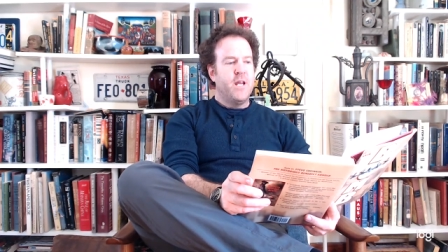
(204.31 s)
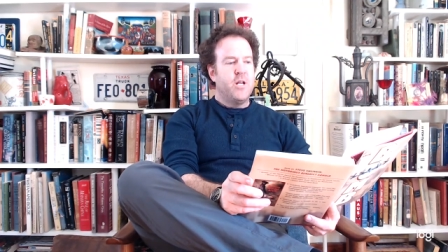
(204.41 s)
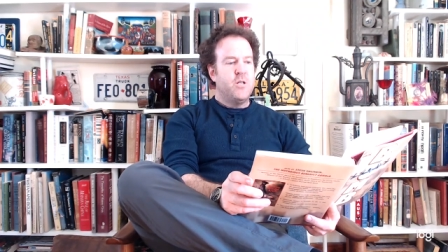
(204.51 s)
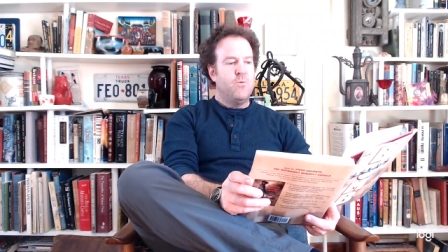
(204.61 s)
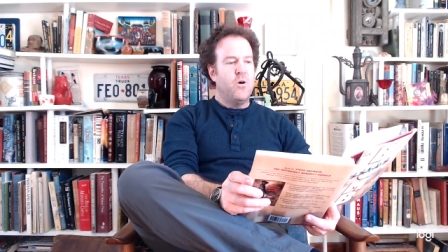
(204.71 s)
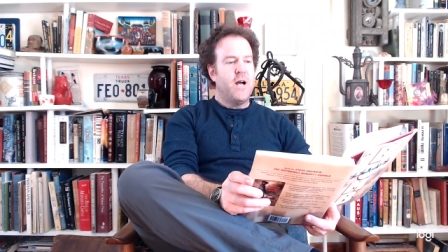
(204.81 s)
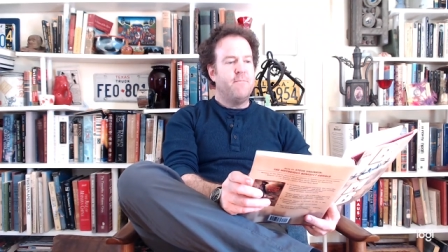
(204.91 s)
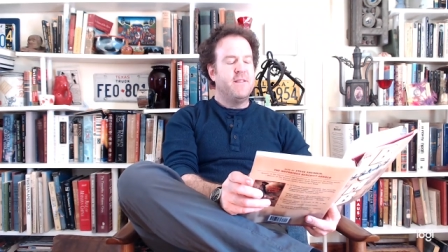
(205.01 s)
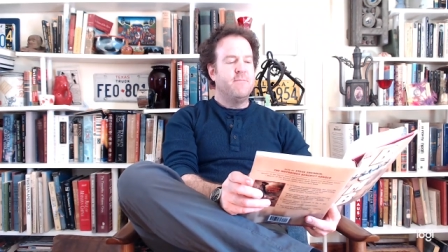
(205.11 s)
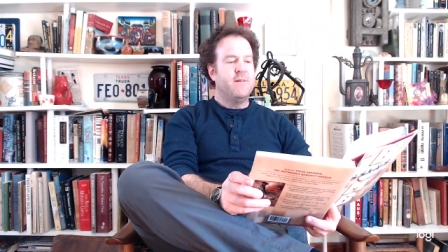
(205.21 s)
She woke
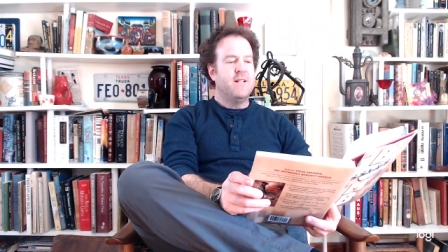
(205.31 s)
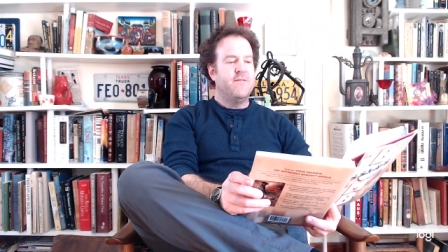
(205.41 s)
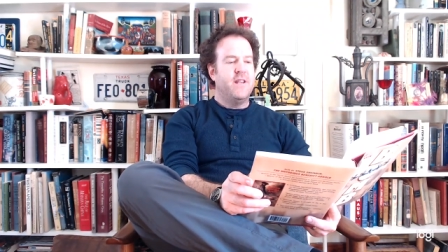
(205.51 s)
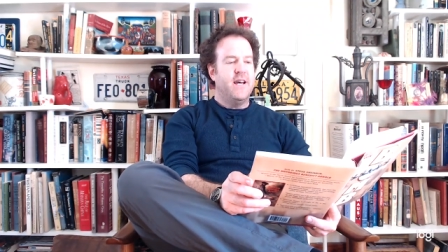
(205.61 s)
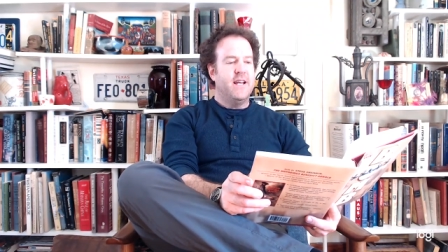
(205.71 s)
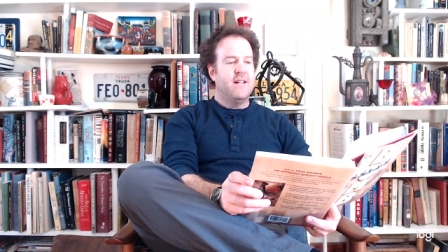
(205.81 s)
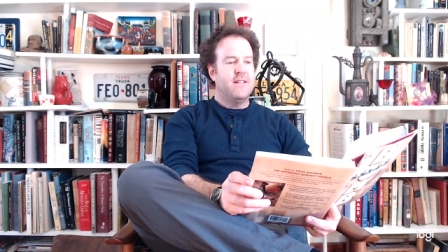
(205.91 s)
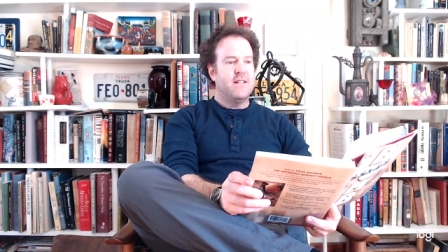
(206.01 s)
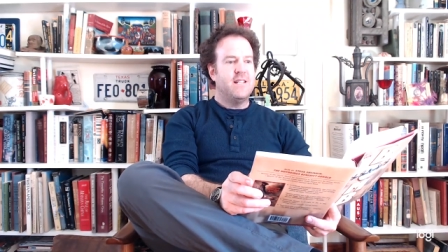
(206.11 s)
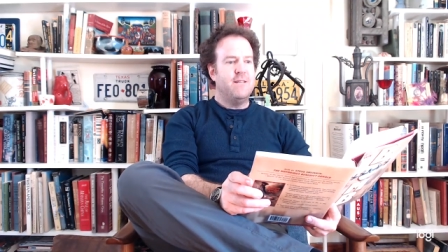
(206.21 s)
up in the middle of the night.
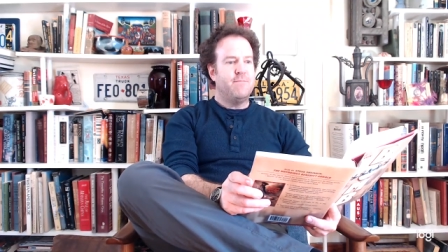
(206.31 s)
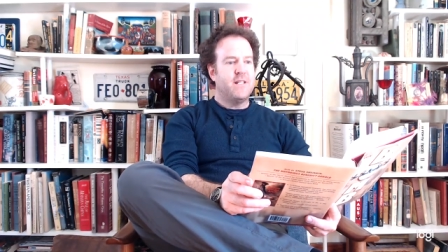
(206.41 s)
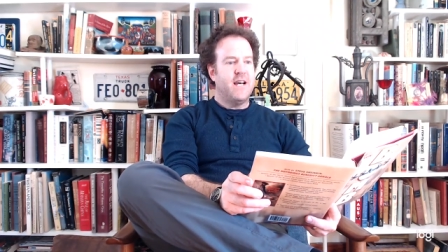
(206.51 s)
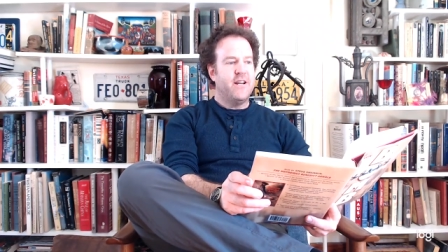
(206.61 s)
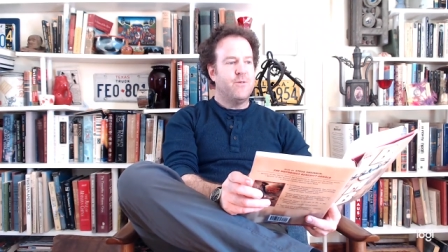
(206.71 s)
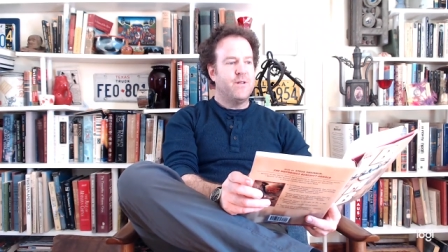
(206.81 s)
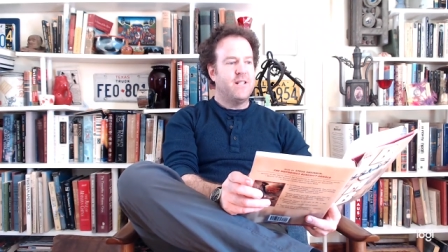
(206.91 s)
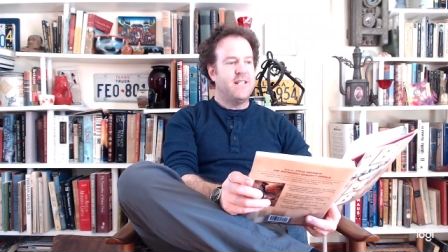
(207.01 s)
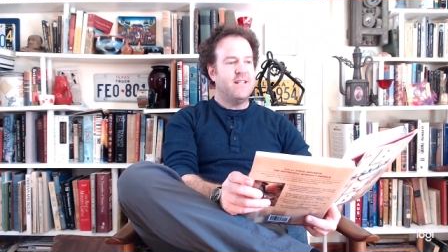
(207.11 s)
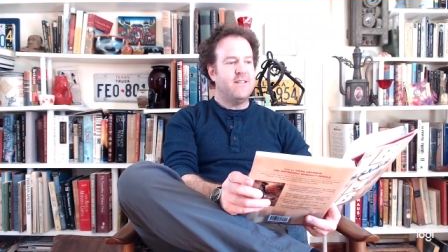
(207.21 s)
The seat beside her was
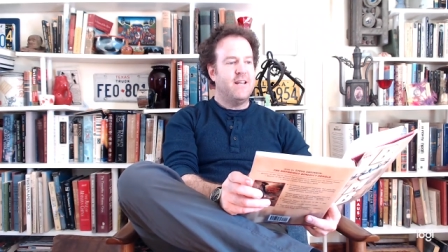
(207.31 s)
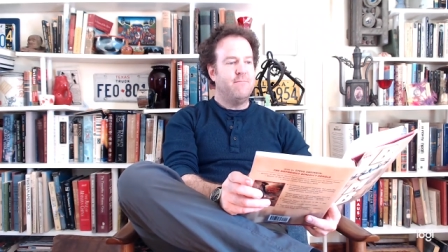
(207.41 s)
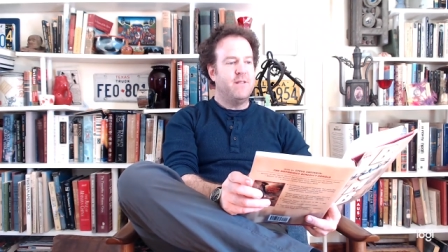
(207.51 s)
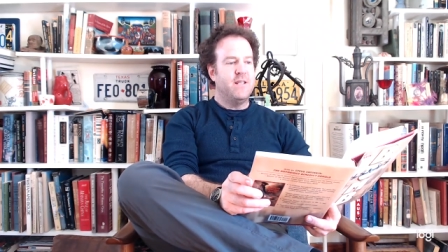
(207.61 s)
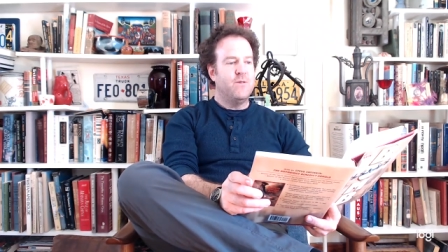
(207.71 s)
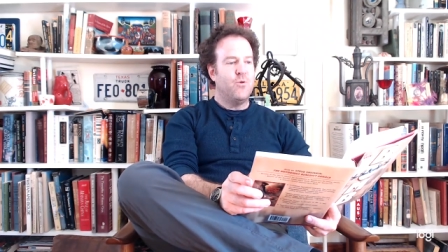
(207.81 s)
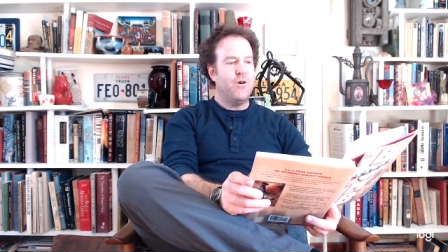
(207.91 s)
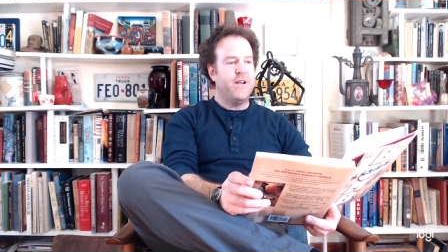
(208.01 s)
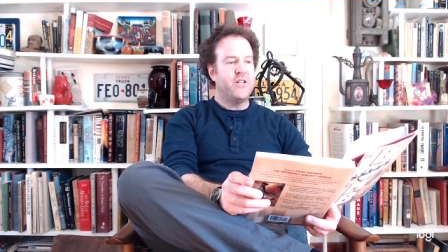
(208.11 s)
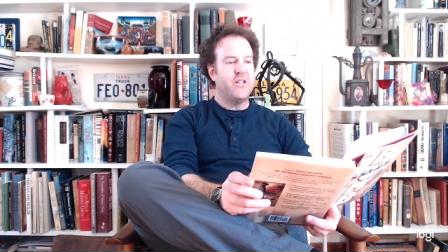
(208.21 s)
still empty.
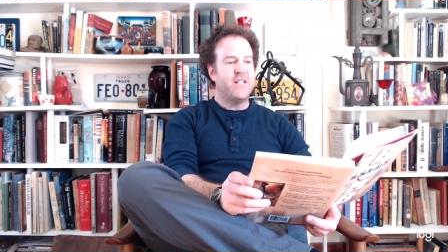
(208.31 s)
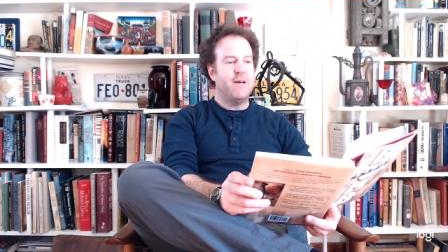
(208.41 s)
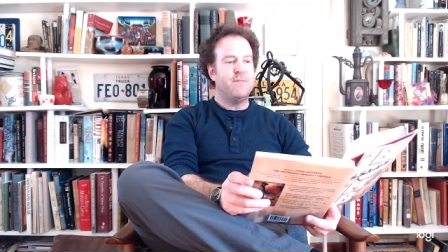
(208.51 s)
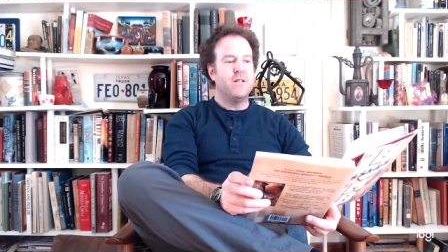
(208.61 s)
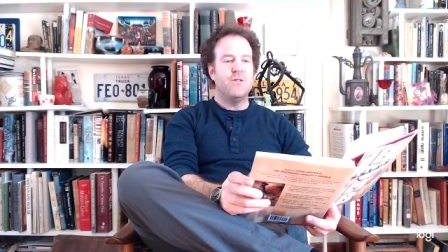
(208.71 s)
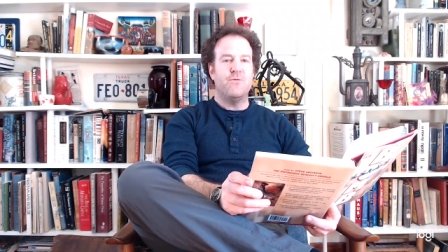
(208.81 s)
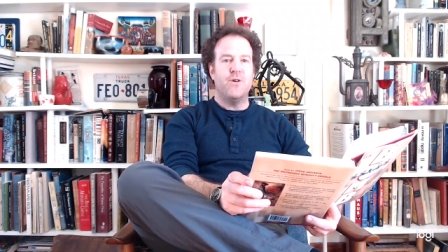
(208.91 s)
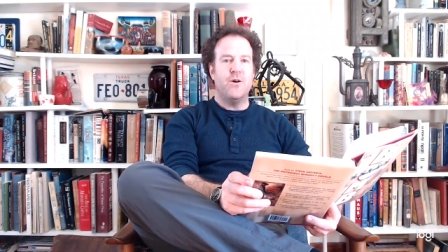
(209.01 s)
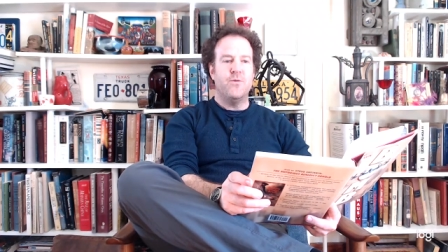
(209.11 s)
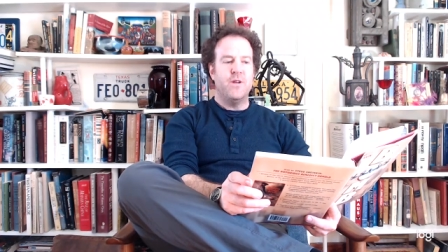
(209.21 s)
Worried, she stepped into the
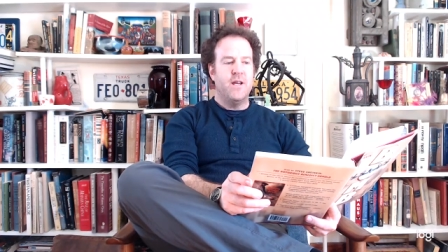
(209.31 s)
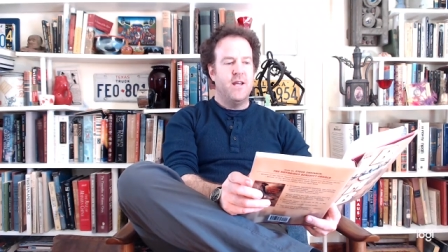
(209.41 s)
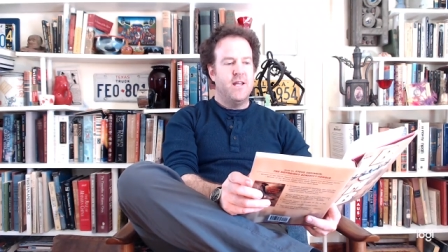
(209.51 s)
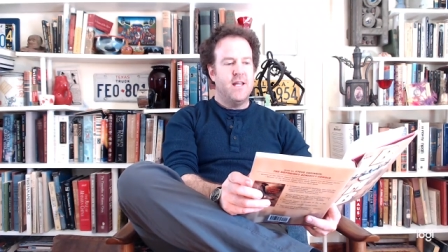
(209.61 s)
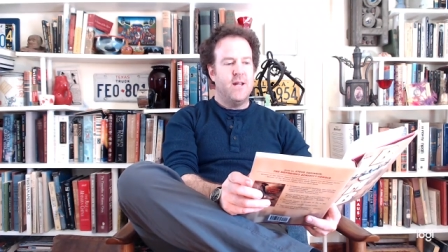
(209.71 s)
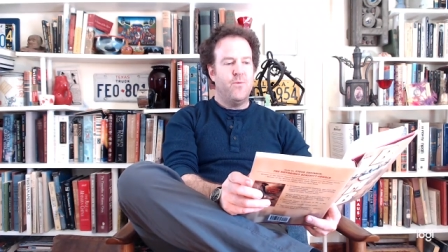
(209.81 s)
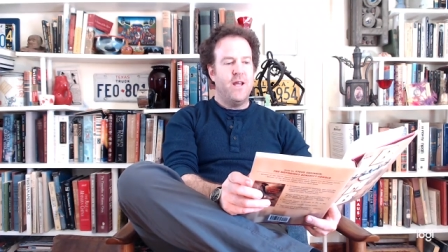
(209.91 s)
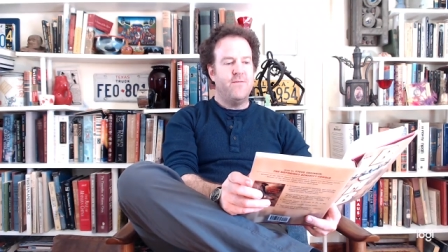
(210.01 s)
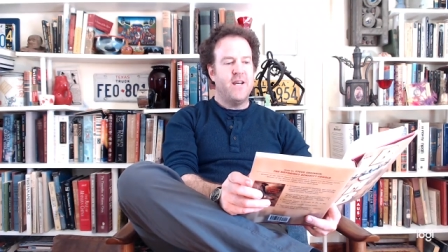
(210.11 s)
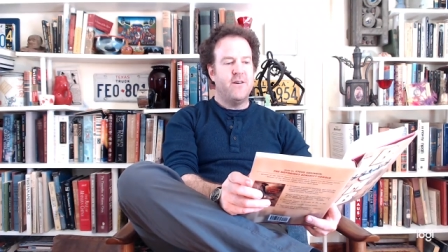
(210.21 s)
road and
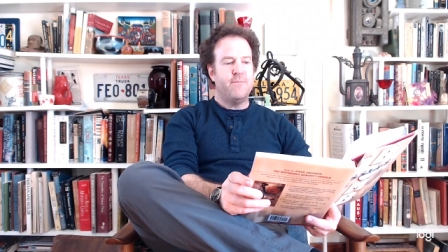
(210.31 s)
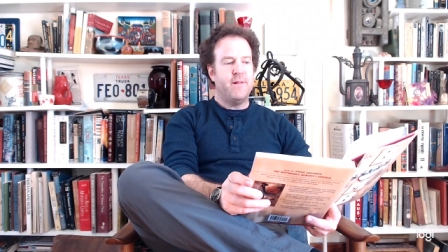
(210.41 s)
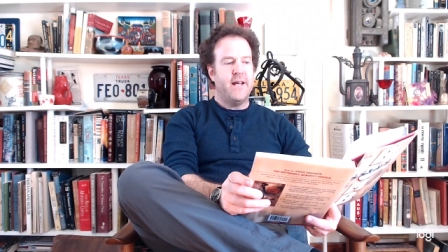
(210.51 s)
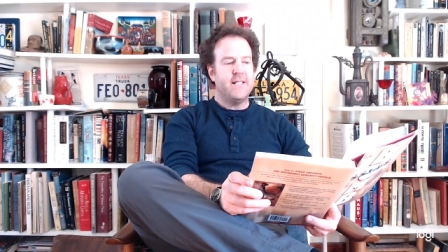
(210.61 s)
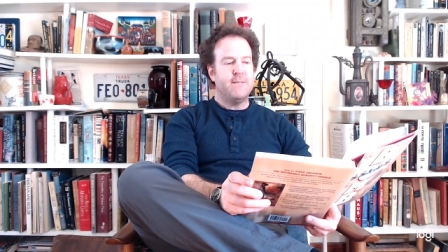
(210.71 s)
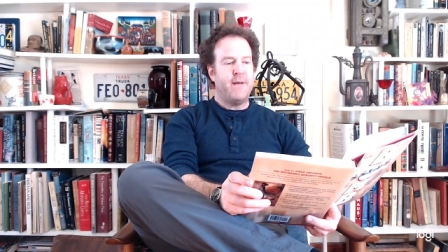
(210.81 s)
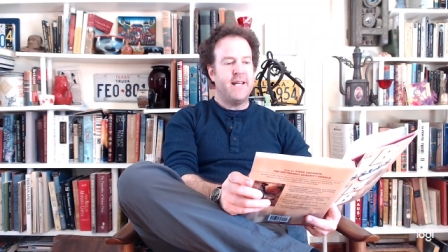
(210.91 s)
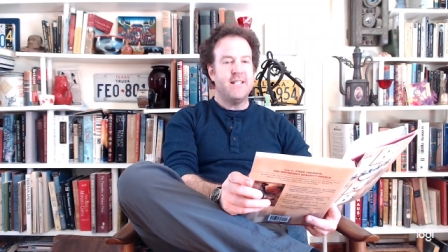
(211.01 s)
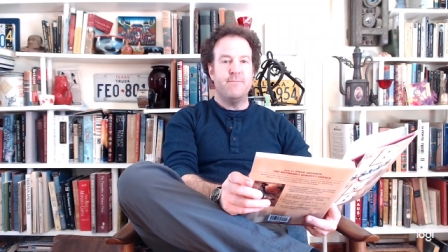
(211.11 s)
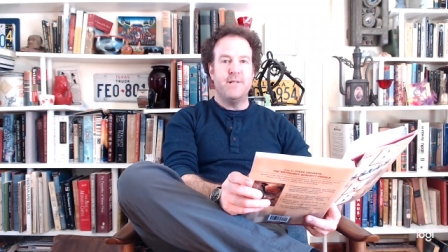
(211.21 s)
waved down a
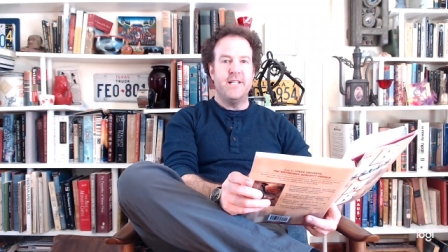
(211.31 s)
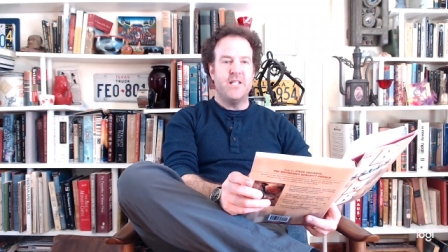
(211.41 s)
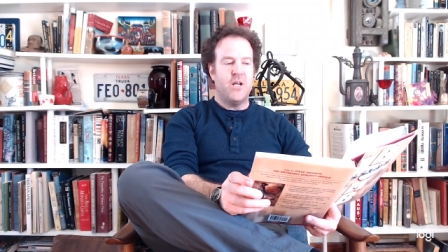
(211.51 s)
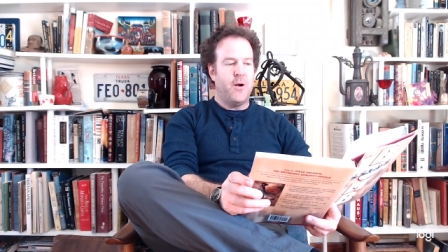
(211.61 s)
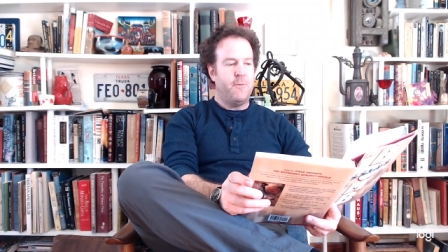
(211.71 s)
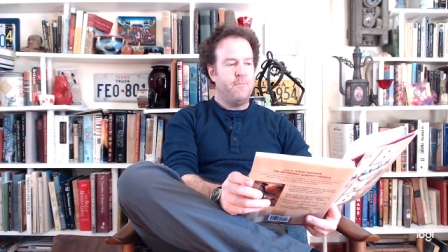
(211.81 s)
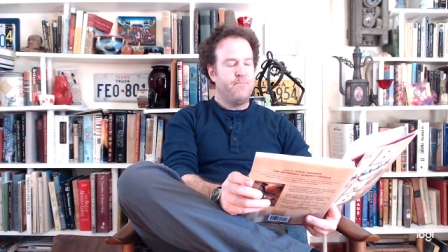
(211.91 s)
passing police car.